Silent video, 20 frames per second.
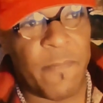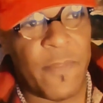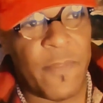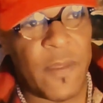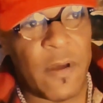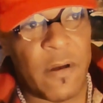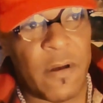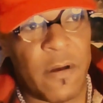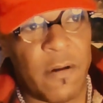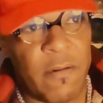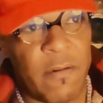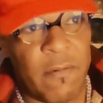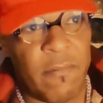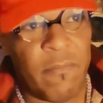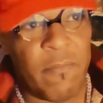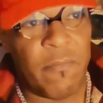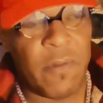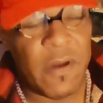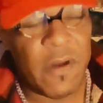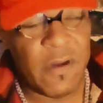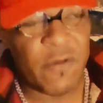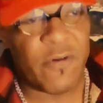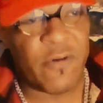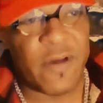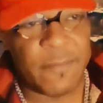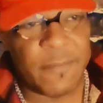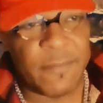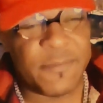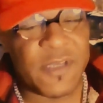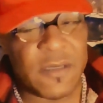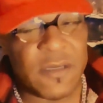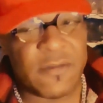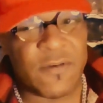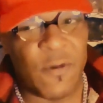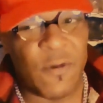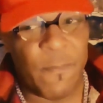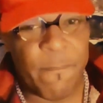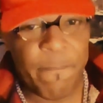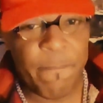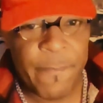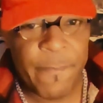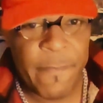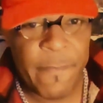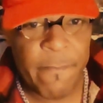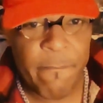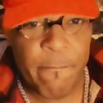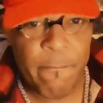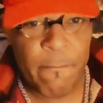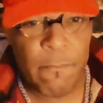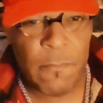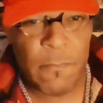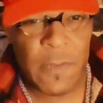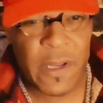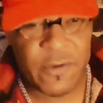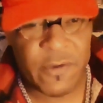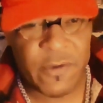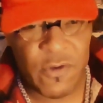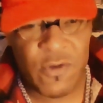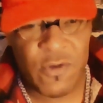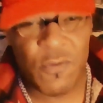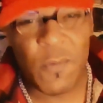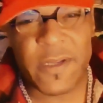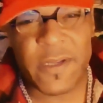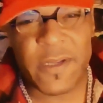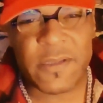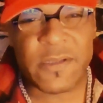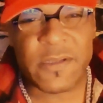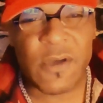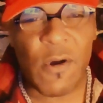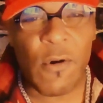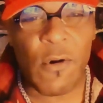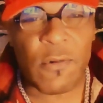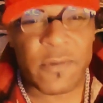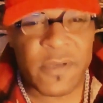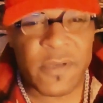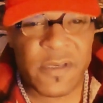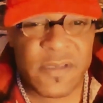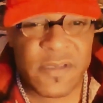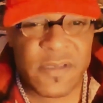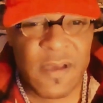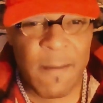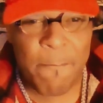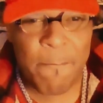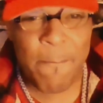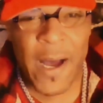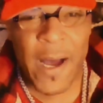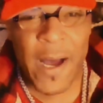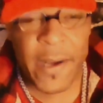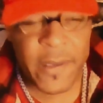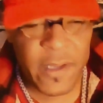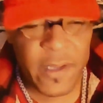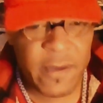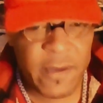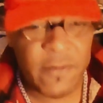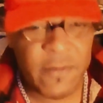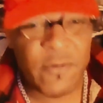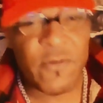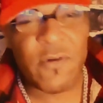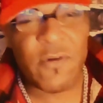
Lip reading: the intercom system. Like, do you want to talk to somebody?